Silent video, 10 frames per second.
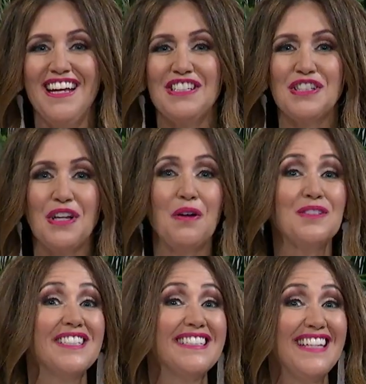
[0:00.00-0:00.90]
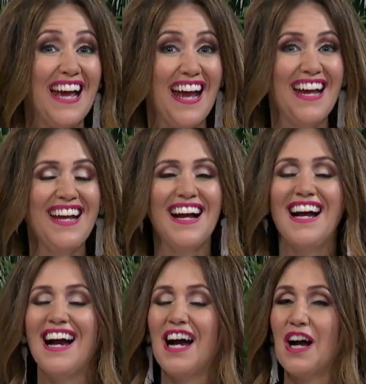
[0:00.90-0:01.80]
So today
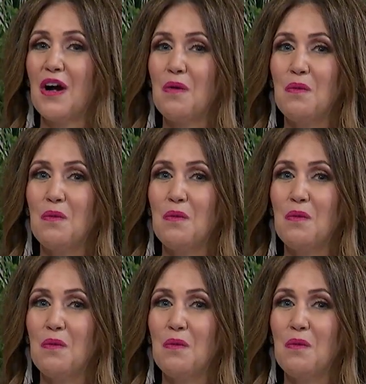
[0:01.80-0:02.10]
uh,